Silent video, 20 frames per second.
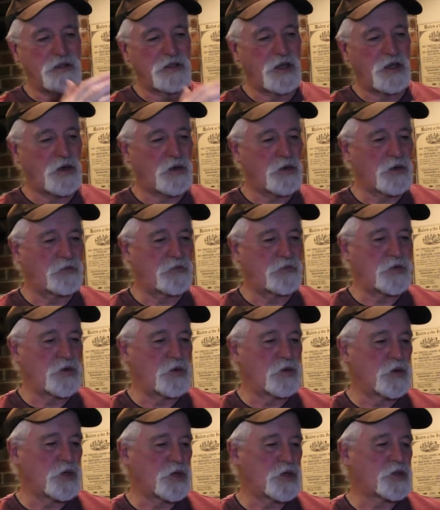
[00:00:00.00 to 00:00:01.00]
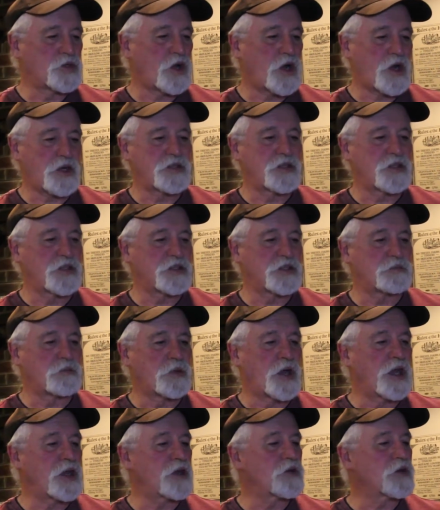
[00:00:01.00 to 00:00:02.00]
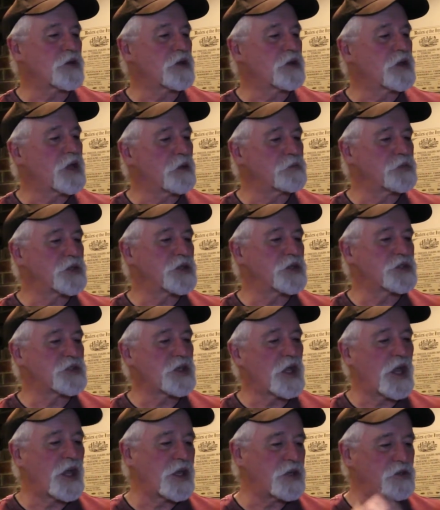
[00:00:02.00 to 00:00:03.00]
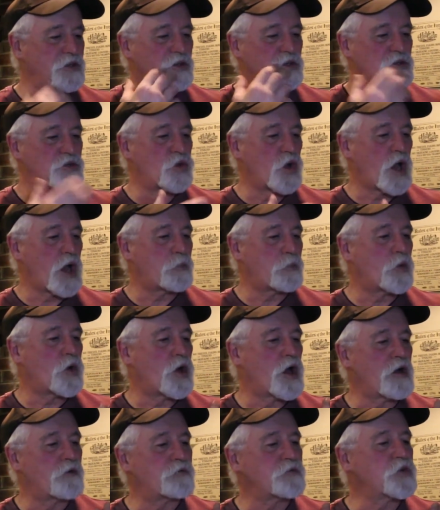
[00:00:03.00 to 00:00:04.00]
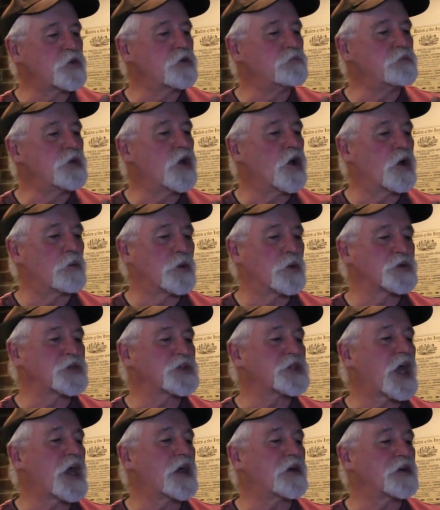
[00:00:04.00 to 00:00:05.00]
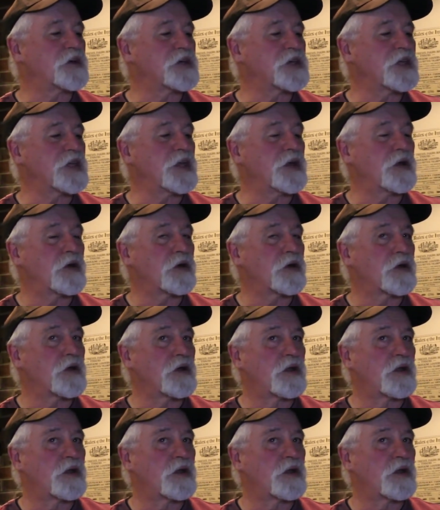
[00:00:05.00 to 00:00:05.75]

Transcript: you know, if you were to talk to this mic and come to the side, you'd drop off, you'd be almost silent here.